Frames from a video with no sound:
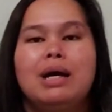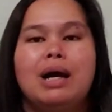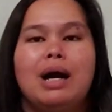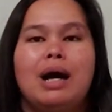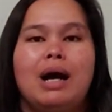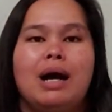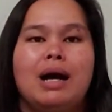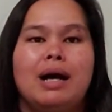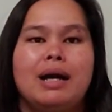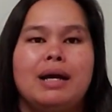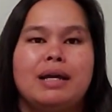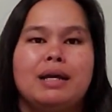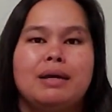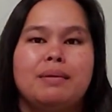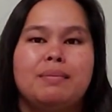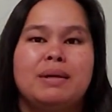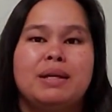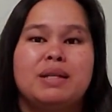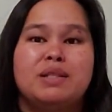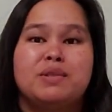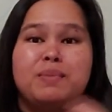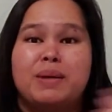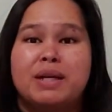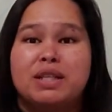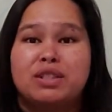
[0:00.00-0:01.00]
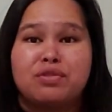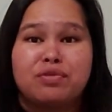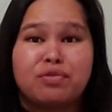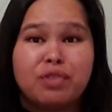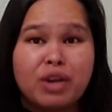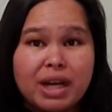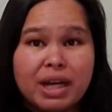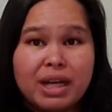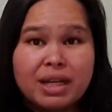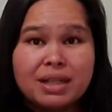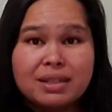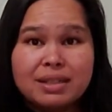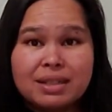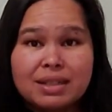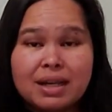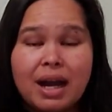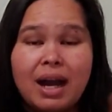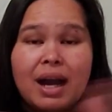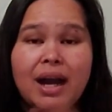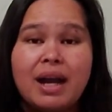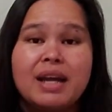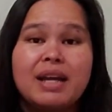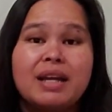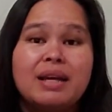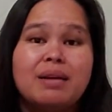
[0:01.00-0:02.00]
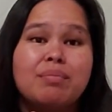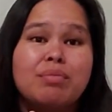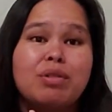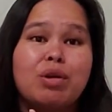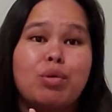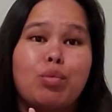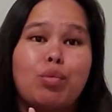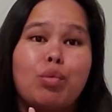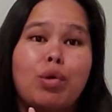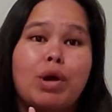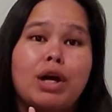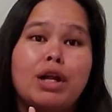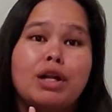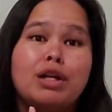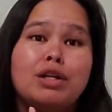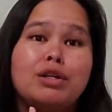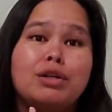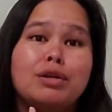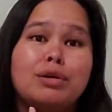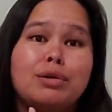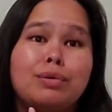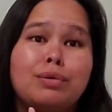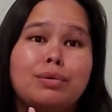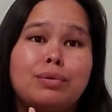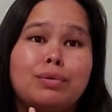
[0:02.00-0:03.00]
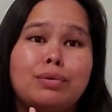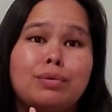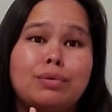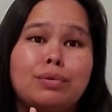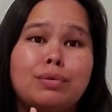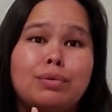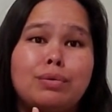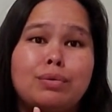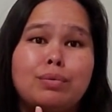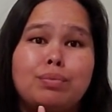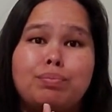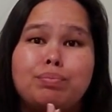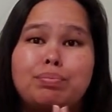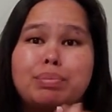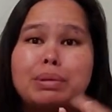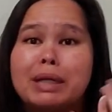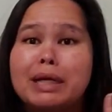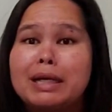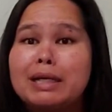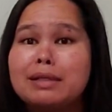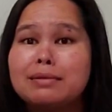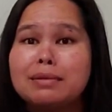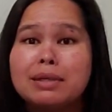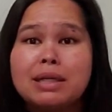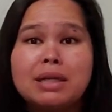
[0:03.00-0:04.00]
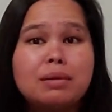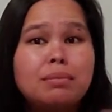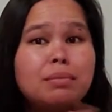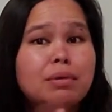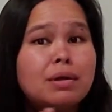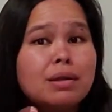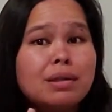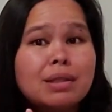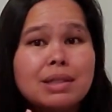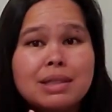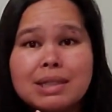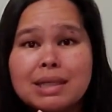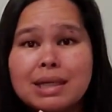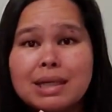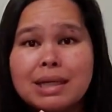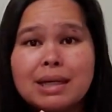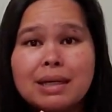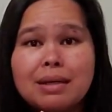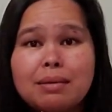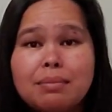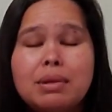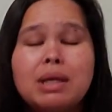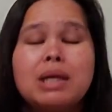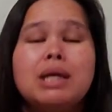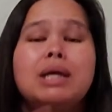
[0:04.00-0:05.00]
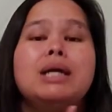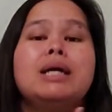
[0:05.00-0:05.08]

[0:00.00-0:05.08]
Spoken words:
I am his best friend, I am the one who plays with him all the time,